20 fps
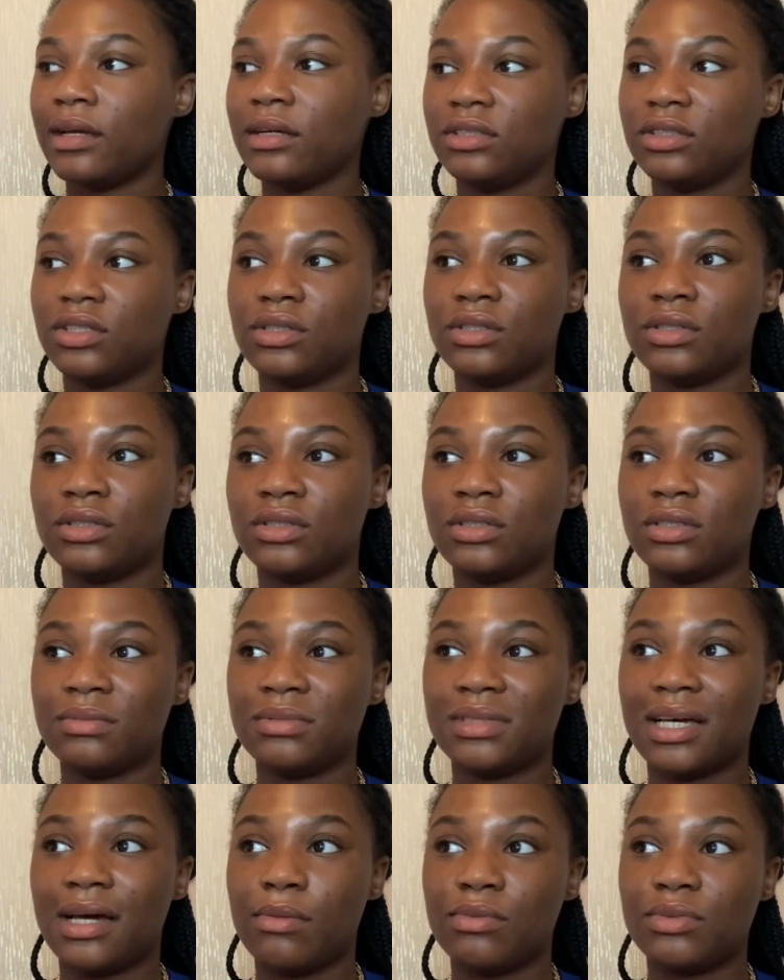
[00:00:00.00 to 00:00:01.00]
So
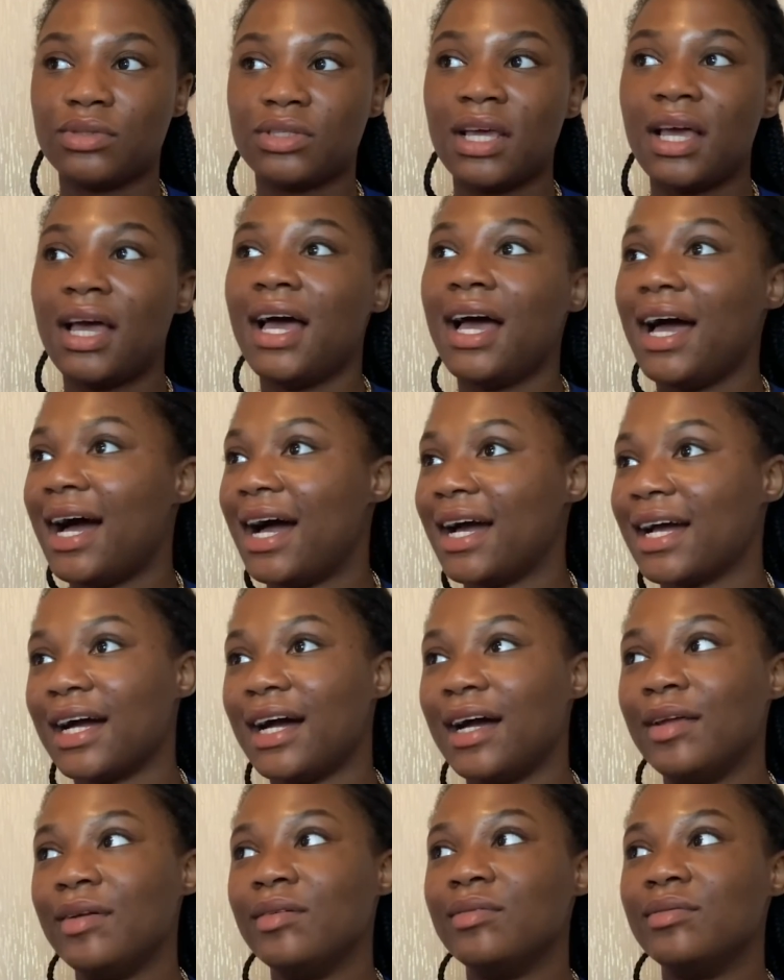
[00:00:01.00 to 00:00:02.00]
sometimes I
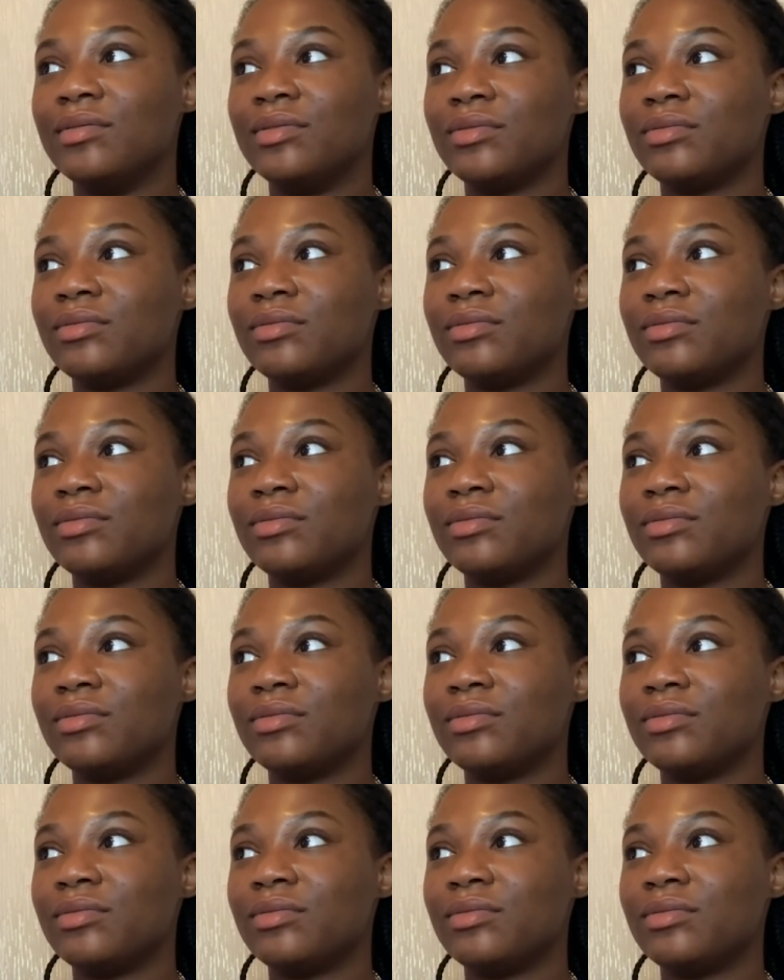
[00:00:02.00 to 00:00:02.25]
kind of